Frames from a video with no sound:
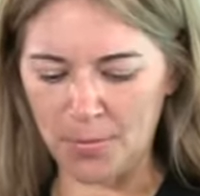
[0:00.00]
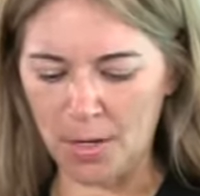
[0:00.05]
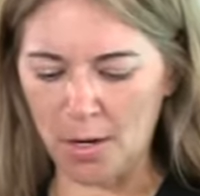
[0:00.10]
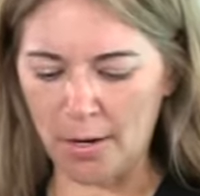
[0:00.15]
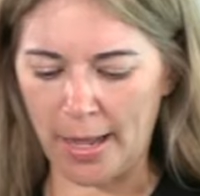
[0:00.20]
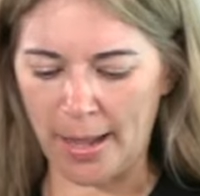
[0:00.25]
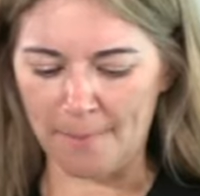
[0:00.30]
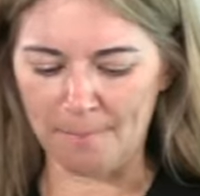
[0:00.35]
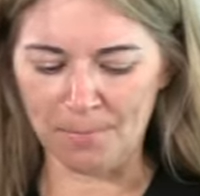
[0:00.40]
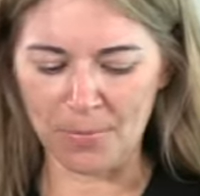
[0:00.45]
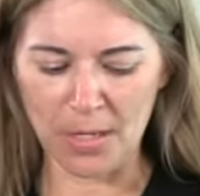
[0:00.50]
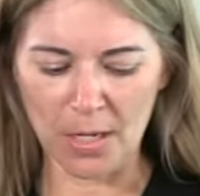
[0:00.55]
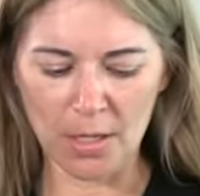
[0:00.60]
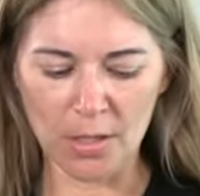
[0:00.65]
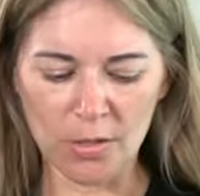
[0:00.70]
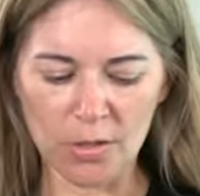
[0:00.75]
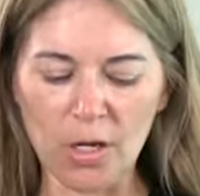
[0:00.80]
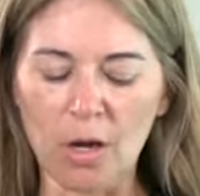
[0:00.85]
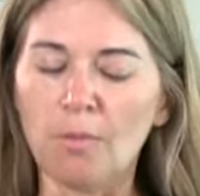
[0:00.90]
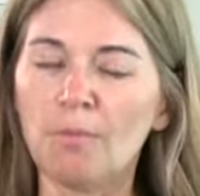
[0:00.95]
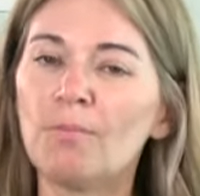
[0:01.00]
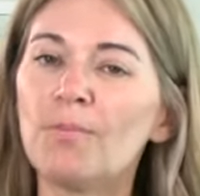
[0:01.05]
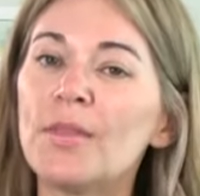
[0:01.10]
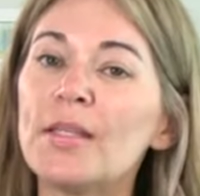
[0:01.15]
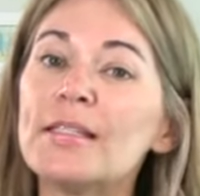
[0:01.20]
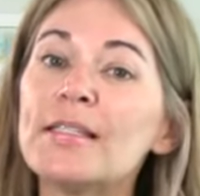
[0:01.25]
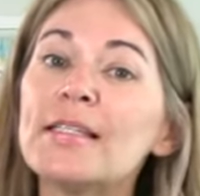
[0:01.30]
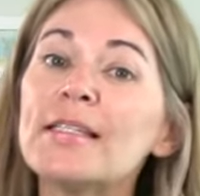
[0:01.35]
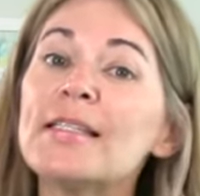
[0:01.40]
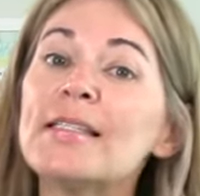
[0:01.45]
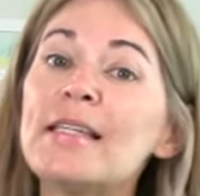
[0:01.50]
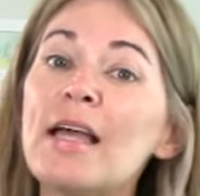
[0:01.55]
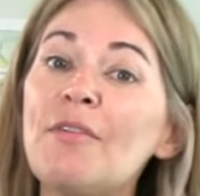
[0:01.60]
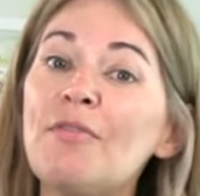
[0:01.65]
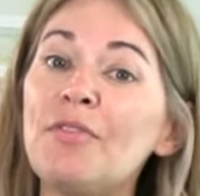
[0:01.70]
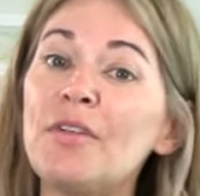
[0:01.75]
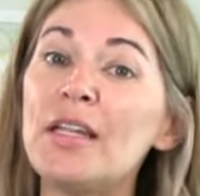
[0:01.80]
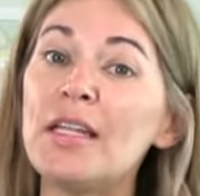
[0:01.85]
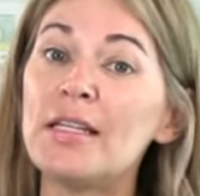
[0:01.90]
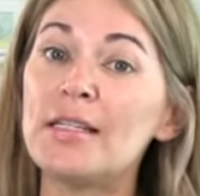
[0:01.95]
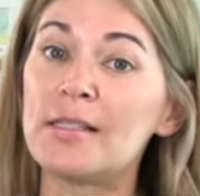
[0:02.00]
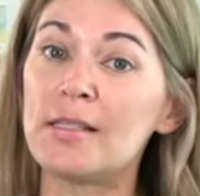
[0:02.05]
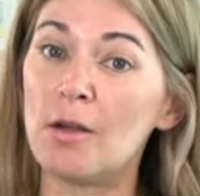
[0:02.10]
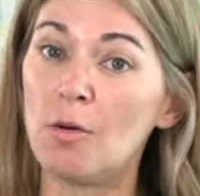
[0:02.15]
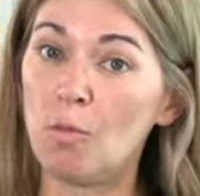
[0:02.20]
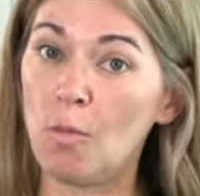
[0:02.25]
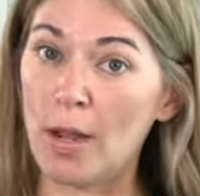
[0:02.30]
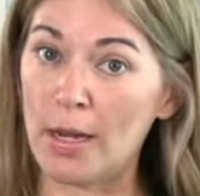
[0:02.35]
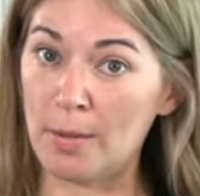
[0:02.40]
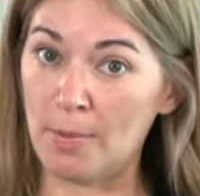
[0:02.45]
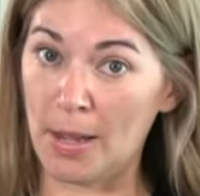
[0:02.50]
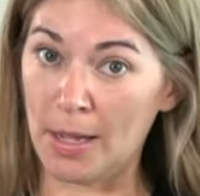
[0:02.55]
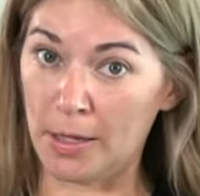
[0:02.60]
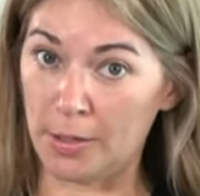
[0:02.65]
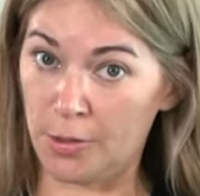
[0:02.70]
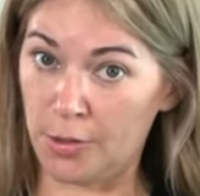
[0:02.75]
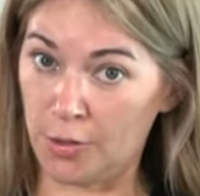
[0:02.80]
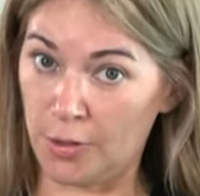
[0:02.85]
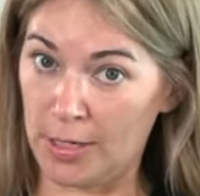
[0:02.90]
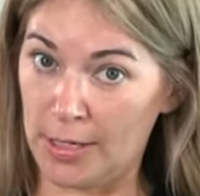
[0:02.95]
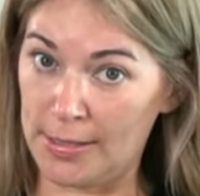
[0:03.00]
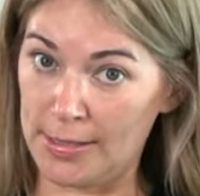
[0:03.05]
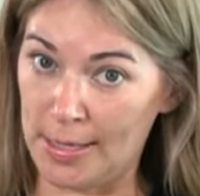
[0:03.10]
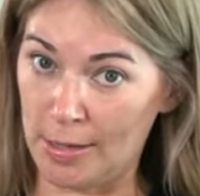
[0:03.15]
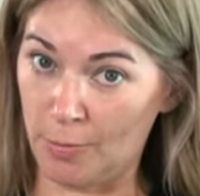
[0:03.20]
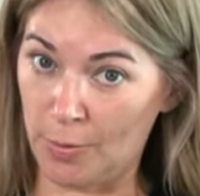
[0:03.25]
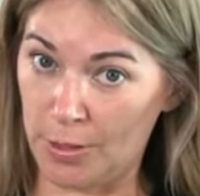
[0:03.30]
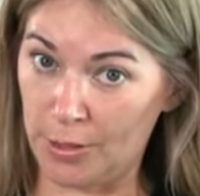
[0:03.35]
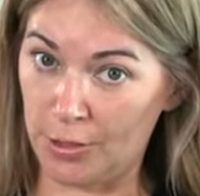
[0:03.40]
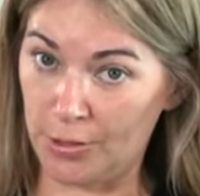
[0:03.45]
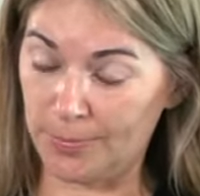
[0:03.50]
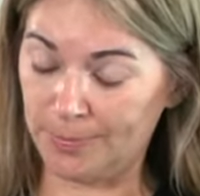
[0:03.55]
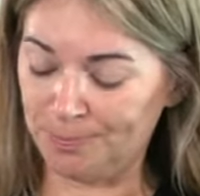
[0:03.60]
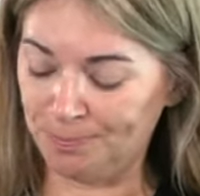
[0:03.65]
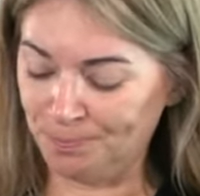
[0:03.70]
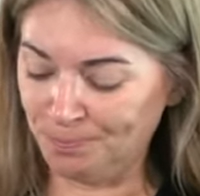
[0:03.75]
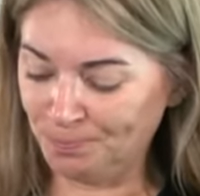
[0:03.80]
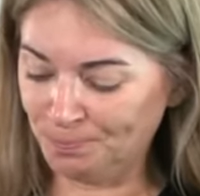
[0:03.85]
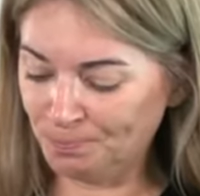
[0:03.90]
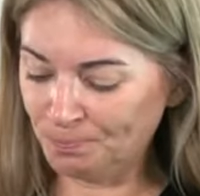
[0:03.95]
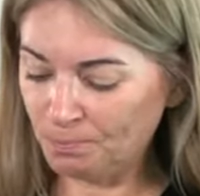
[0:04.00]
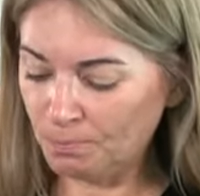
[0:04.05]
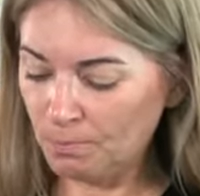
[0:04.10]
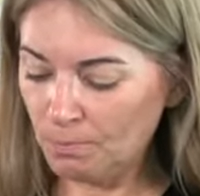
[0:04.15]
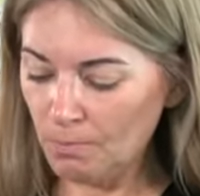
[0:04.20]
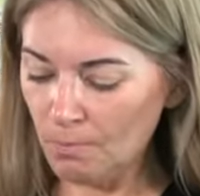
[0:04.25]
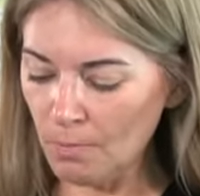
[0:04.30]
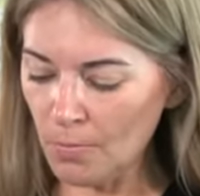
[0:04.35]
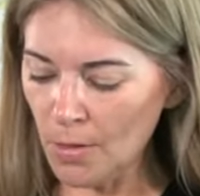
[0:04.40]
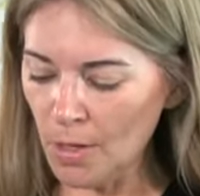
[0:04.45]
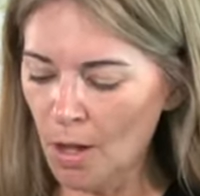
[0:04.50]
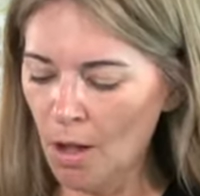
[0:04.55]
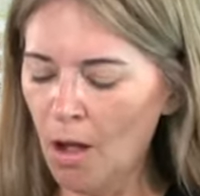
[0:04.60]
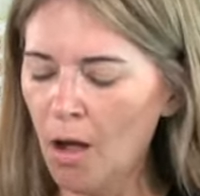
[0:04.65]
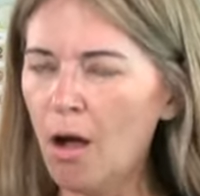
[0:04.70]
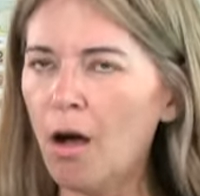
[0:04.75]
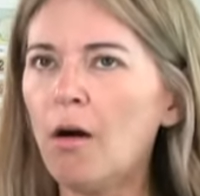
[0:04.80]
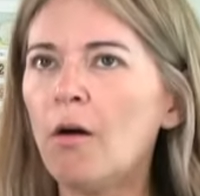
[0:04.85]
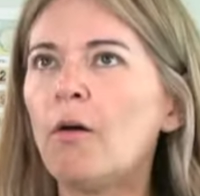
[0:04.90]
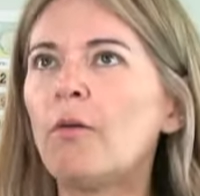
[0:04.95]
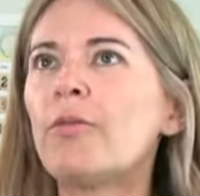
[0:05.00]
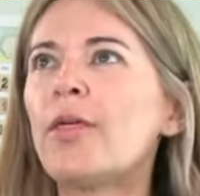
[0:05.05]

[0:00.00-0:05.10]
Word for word: Okay, so this is Stephanie's way to make a turkey sandwich. Oh,